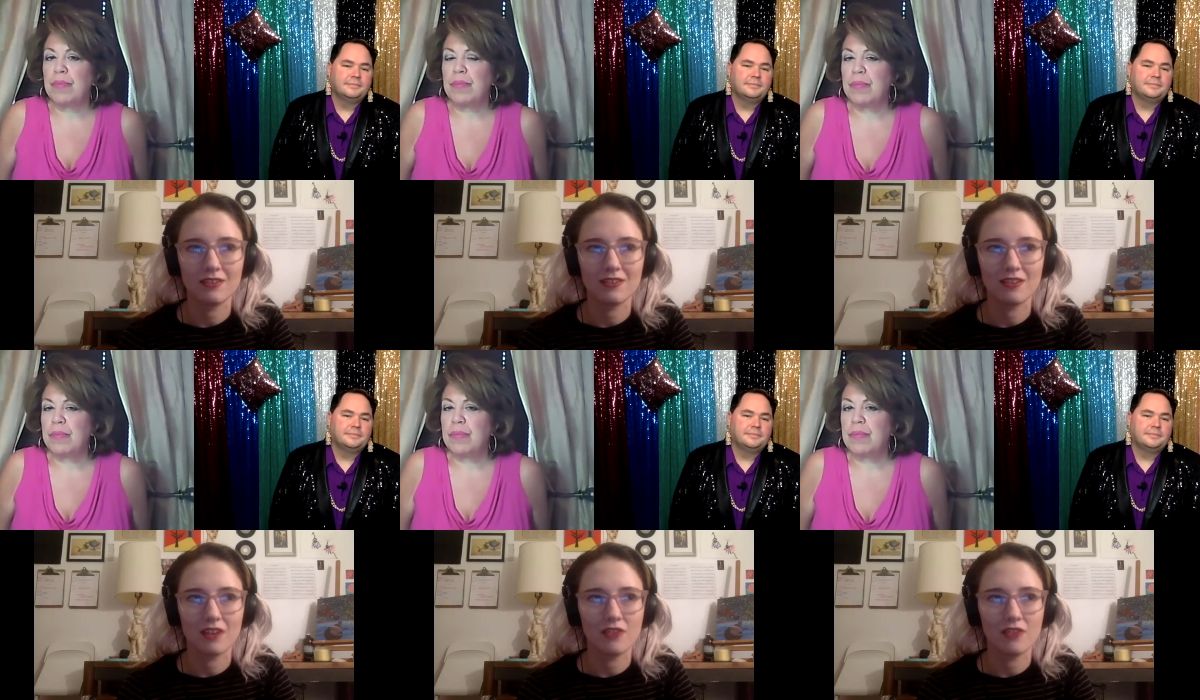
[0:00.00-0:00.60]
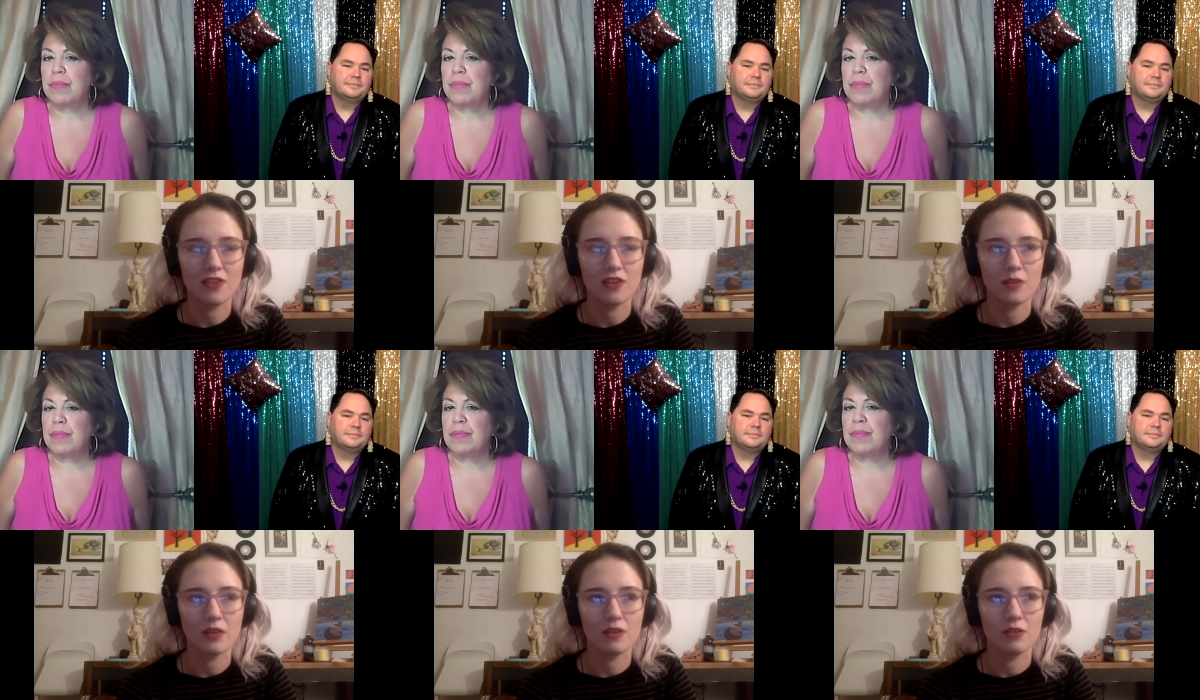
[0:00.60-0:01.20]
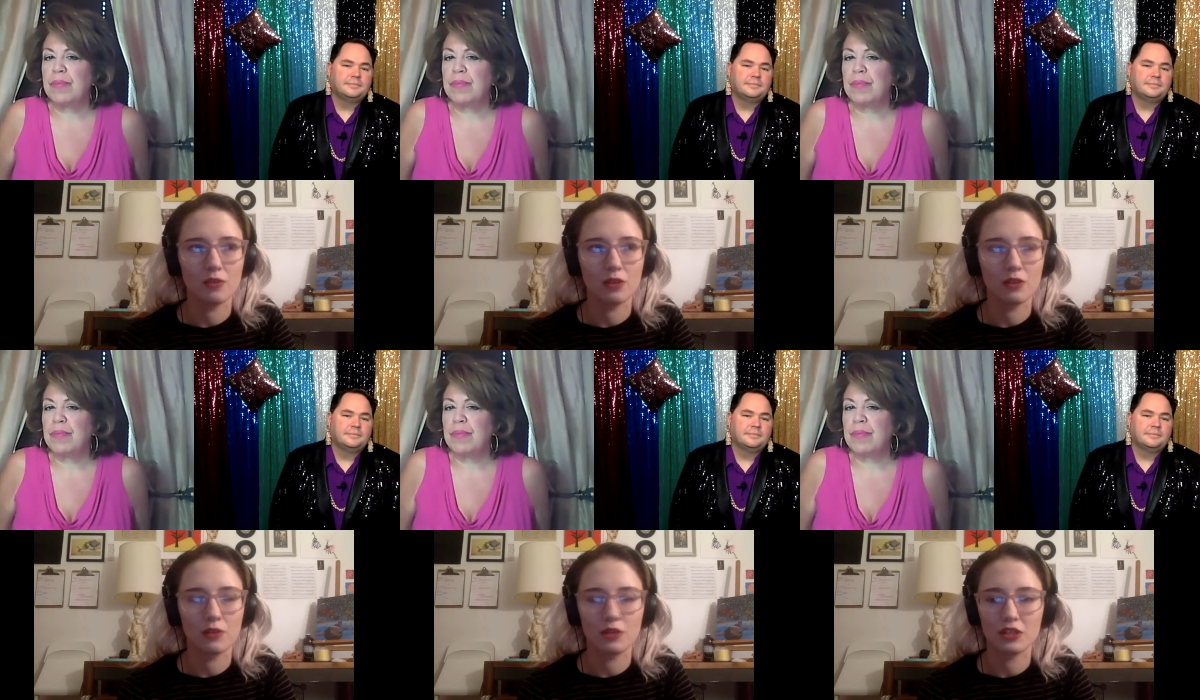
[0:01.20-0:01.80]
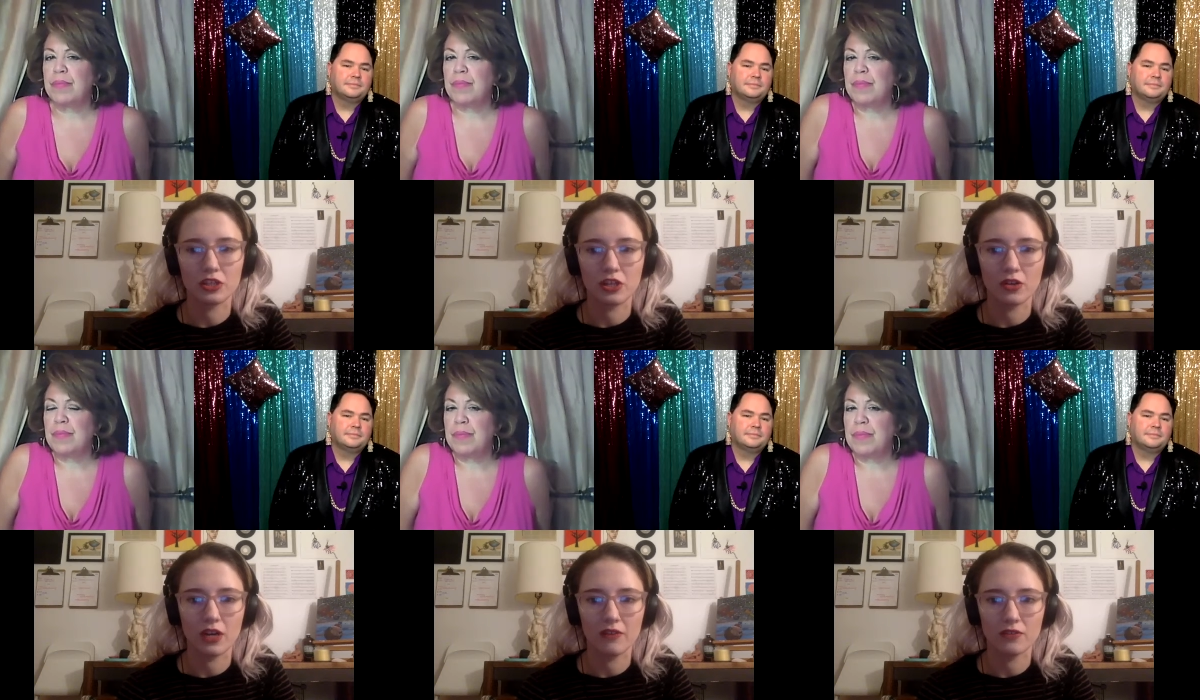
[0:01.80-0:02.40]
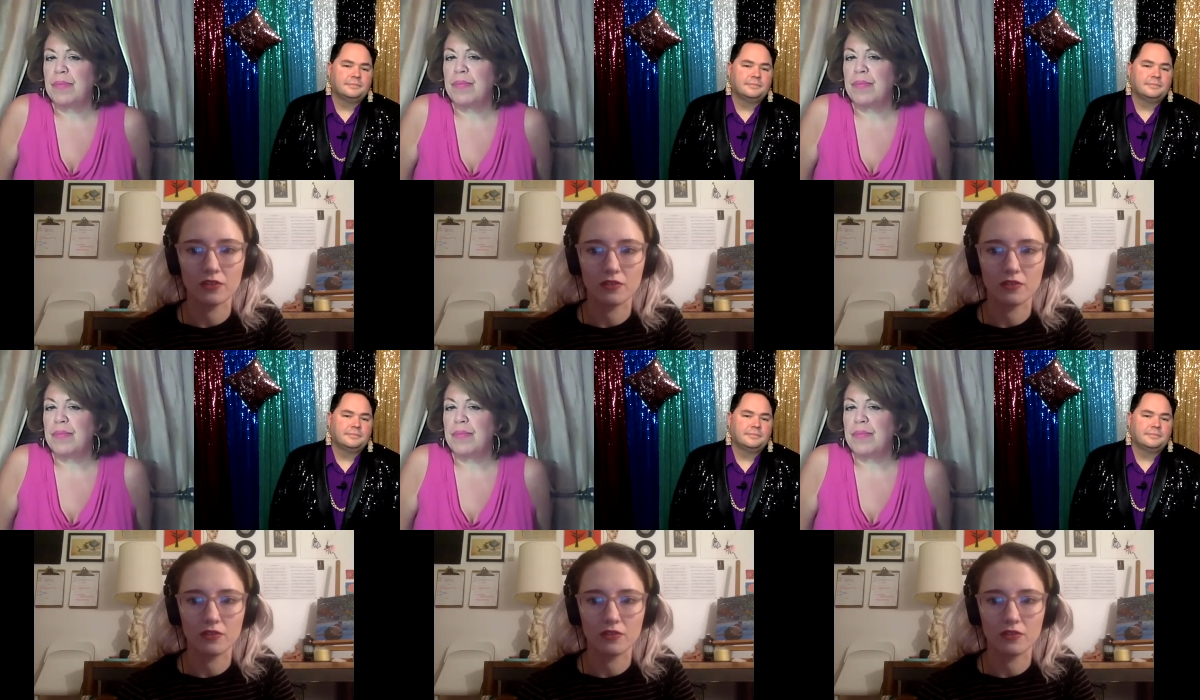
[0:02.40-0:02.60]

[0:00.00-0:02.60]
Speaker 1: I haven't thought about where I want it to go after the